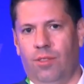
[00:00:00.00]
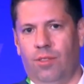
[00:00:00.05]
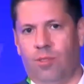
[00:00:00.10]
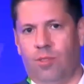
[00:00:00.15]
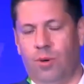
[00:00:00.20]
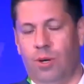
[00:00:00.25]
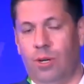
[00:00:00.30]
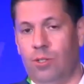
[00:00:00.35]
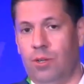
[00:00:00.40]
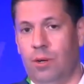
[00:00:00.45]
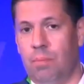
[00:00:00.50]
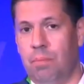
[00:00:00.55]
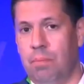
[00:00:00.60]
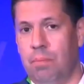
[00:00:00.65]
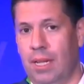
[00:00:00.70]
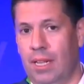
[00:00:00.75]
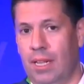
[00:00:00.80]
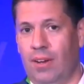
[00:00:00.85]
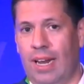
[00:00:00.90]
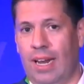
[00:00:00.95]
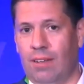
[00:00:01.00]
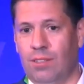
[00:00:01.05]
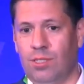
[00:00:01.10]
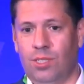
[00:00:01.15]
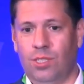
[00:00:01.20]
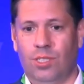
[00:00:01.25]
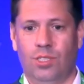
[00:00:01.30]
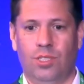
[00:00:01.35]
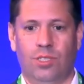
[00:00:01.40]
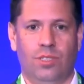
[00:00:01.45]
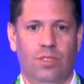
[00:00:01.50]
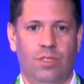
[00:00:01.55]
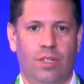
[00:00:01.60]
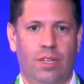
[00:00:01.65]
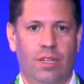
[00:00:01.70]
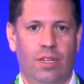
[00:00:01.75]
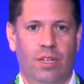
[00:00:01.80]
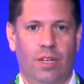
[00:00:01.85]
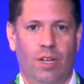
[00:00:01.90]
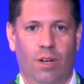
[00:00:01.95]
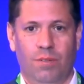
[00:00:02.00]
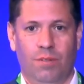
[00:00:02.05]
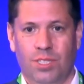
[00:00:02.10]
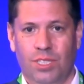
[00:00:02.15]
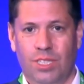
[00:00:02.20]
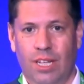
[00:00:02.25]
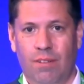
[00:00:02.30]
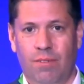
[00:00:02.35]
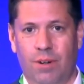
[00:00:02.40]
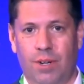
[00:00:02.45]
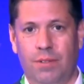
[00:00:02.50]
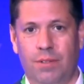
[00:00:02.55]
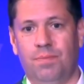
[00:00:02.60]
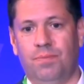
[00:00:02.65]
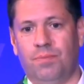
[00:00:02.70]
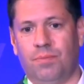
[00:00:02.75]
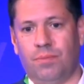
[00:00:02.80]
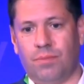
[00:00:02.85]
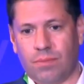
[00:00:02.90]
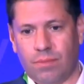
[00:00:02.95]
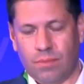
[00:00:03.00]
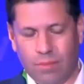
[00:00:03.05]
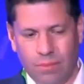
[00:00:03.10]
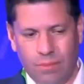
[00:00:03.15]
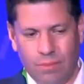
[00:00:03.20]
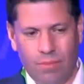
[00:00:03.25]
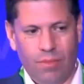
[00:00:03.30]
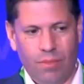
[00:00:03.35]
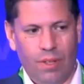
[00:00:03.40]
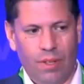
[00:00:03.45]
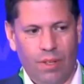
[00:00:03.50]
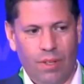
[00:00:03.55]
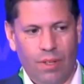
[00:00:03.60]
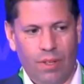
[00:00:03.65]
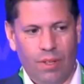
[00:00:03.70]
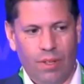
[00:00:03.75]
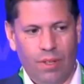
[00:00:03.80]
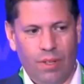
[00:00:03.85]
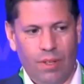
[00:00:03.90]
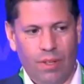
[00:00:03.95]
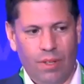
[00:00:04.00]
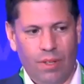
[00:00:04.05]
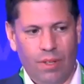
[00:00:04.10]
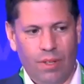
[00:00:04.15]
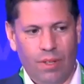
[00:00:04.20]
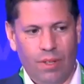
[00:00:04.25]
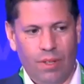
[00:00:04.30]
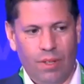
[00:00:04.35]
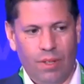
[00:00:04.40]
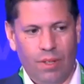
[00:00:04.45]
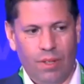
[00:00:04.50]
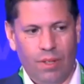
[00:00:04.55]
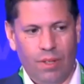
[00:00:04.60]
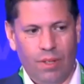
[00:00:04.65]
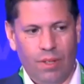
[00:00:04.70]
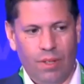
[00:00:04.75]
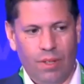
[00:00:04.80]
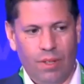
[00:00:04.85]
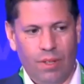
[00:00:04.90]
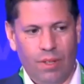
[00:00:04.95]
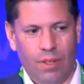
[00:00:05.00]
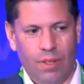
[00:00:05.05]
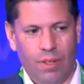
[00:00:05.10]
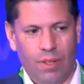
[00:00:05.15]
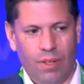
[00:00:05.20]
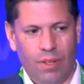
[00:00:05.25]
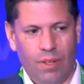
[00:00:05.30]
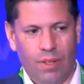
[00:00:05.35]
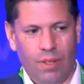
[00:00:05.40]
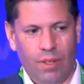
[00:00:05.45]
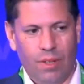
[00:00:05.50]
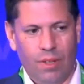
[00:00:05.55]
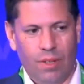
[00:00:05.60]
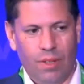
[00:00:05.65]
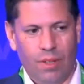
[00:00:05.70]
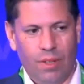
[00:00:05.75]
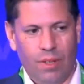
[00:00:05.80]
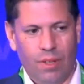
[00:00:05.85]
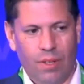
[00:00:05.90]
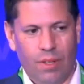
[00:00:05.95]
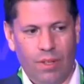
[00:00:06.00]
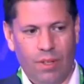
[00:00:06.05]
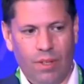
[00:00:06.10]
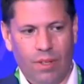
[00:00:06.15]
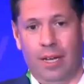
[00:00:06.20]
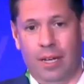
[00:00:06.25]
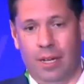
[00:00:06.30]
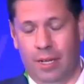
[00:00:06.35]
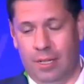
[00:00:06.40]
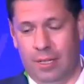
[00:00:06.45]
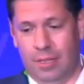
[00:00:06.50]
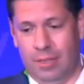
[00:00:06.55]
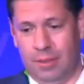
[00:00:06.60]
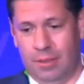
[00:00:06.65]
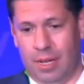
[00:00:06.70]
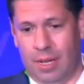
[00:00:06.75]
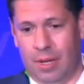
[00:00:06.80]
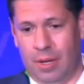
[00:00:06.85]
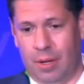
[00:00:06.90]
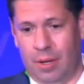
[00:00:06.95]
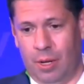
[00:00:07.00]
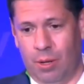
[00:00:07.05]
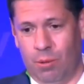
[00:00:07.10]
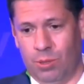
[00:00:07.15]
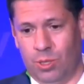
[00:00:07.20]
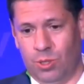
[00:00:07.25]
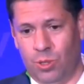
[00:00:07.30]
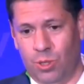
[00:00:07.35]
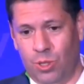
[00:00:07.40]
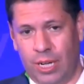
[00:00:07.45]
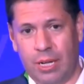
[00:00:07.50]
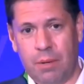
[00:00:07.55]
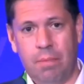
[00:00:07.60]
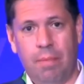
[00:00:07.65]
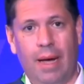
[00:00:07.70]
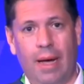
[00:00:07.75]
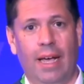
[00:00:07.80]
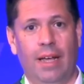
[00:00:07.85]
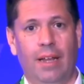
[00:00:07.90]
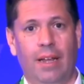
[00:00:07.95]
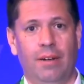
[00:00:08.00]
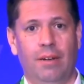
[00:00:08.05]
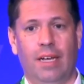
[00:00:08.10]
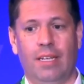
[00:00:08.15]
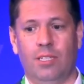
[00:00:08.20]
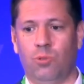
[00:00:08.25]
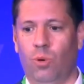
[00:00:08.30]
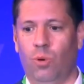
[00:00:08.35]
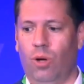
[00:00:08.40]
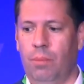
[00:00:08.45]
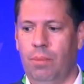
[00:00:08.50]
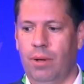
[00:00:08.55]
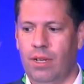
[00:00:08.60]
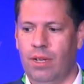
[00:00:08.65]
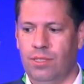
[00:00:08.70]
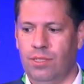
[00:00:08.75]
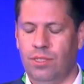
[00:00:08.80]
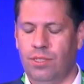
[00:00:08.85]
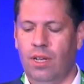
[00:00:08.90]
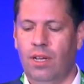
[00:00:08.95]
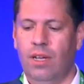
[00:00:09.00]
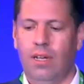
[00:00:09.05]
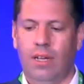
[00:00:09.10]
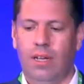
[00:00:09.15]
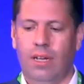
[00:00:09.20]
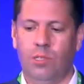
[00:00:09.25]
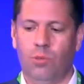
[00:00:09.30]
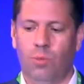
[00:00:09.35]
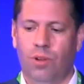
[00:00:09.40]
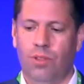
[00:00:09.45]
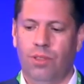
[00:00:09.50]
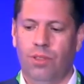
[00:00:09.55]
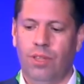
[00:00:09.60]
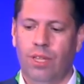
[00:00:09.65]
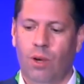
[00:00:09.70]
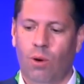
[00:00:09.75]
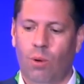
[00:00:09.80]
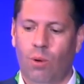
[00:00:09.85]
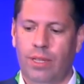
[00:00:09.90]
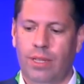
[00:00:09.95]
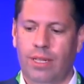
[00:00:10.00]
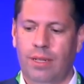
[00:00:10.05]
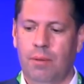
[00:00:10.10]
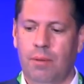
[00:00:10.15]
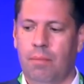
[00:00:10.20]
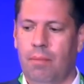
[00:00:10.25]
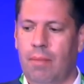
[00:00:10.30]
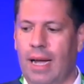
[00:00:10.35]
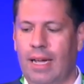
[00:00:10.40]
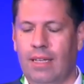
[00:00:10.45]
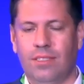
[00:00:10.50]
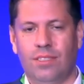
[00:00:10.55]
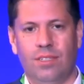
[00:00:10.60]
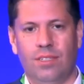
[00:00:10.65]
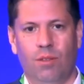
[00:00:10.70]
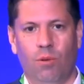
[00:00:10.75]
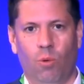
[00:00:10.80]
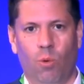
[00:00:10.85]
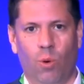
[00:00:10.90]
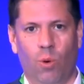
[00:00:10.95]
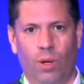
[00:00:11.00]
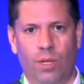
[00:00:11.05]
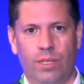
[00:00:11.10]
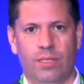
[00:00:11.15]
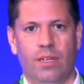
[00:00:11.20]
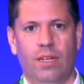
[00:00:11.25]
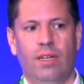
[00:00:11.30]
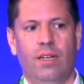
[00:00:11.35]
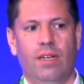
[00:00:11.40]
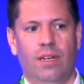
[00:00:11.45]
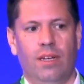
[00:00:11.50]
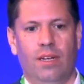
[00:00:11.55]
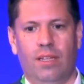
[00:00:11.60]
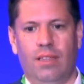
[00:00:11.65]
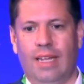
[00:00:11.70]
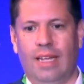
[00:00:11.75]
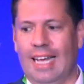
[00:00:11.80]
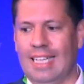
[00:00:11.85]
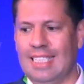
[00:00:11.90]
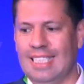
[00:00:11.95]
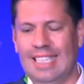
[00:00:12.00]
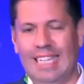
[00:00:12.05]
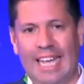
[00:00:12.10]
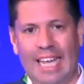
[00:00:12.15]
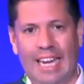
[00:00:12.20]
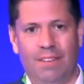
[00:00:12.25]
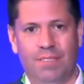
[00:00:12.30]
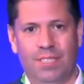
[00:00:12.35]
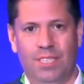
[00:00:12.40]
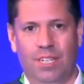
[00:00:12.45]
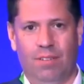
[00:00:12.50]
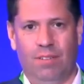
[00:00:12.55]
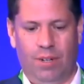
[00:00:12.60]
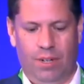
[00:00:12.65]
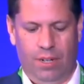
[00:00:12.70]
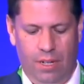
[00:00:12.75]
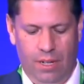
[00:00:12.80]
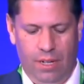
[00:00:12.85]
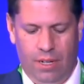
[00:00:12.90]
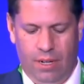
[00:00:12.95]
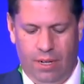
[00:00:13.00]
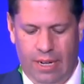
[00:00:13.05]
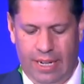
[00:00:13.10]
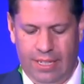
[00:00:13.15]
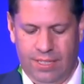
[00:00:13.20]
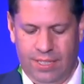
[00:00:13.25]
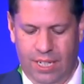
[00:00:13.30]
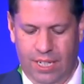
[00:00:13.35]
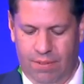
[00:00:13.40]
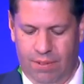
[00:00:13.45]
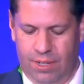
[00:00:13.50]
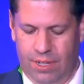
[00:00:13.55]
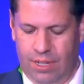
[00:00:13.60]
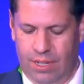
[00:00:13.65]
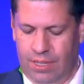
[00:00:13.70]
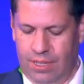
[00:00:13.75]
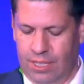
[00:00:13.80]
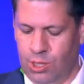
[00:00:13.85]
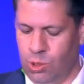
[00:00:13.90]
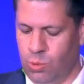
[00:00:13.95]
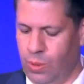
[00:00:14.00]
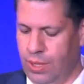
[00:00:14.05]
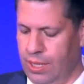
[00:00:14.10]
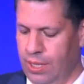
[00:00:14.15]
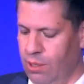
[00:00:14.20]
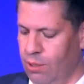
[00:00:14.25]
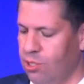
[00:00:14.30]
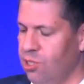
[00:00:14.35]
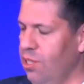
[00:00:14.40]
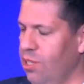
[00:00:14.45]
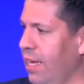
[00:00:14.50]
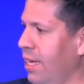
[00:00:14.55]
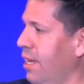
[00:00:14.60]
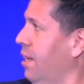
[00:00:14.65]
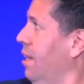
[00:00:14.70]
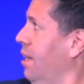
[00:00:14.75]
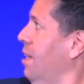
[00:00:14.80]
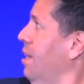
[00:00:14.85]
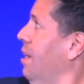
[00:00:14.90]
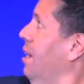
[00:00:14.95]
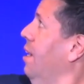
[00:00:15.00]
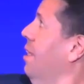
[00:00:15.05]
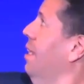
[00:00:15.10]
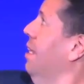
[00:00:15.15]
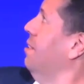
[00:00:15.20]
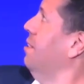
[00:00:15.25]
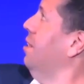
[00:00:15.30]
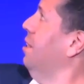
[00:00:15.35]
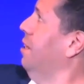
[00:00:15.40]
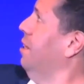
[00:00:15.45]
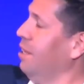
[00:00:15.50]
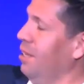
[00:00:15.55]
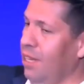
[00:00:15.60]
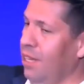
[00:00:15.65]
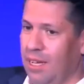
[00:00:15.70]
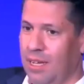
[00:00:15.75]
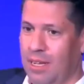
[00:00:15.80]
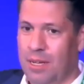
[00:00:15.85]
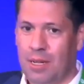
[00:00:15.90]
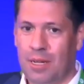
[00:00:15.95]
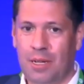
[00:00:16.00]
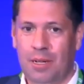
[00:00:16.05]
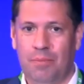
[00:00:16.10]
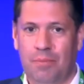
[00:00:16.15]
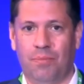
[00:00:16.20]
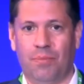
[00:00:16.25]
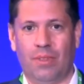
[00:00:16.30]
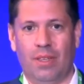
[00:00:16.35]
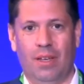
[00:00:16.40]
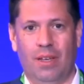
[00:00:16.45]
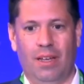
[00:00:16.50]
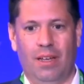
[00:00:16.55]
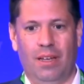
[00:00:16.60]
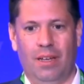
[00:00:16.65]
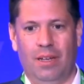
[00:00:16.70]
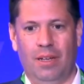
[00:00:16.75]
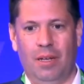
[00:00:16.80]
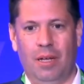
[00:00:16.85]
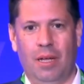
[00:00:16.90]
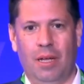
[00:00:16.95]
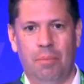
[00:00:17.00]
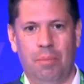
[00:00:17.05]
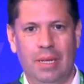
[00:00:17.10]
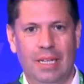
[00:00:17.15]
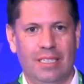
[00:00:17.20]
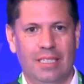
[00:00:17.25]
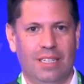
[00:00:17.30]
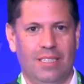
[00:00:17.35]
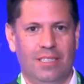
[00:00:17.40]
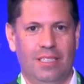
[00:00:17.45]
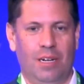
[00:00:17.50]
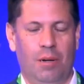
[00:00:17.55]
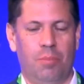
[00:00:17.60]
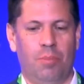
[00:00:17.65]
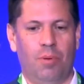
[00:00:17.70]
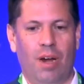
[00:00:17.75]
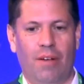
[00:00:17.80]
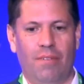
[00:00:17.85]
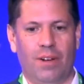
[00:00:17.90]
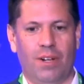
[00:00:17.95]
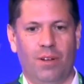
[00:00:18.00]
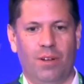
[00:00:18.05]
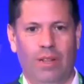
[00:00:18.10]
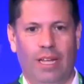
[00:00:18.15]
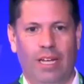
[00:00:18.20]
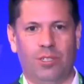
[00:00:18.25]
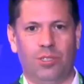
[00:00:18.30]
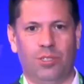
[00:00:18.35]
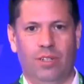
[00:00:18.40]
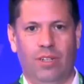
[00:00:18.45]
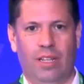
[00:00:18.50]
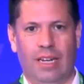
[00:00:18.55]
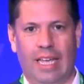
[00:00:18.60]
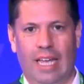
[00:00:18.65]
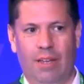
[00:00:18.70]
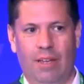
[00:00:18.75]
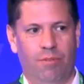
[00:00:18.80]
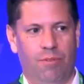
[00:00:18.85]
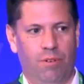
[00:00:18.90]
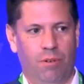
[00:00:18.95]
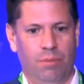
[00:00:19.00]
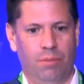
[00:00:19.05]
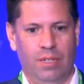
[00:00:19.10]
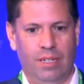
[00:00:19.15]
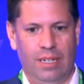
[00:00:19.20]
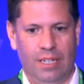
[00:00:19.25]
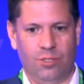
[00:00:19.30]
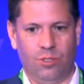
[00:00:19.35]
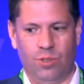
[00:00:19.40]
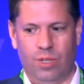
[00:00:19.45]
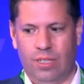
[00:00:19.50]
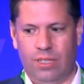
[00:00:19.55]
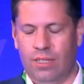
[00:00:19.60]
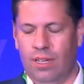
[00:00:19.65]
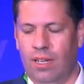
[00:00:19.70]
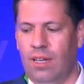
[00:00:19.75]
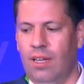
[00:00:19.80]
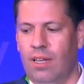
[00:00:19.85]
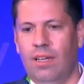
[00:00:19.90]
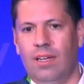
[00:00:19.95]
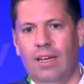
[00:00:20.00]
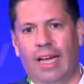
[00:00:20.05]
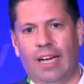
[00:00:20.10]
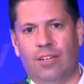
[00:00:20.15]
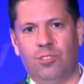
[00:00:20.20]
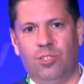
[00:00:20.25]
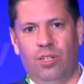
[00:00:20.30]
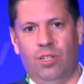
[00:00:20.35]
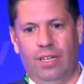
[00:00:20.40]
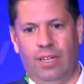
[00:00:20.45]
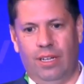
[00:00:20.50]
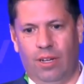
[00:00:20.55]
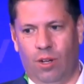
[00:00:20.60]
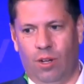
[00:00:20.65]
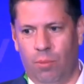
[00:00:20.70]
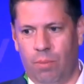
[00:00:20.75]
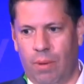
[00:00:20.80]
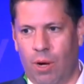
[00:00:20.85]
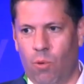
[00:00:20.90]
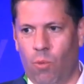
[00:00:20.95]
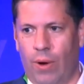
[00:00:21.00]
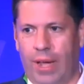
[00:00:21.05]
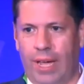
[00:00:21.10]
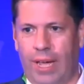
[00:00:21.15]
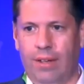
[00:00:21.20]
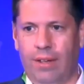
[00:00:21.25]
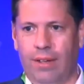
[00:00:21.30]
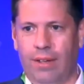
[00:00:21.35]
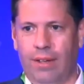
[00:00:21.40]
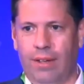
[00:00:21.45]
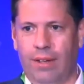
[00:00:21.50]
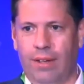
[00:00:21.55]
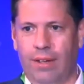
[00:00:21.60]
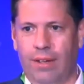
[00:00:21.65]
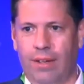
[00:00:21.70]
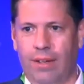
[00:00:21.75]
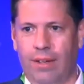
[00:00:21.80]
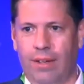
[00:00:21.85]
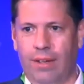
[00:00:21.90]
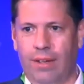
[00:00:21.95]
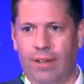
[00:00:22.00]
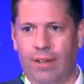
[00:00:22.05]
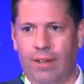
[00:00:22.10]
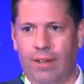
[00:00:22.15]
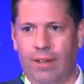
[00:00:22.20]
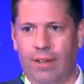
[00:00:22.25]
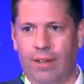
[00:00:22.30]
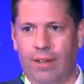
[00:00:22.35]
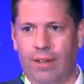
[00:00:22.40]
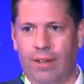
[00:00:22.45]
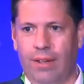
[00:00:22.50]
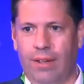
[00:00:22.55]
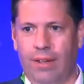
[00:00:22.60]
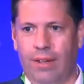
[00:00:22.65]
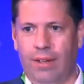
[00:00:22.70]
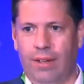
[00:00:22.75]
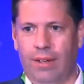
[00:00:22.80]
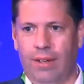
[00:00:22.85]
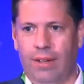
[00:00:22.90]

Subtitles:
300 million ounces of silver. And during, it's a unique, it was a unique mine as well, because it's one of the only mines in the world that has native silver. Native silver, this is what it looks like. That's a piece that's in a private collection that came from the district. Actually, on my way from Beaver Creek to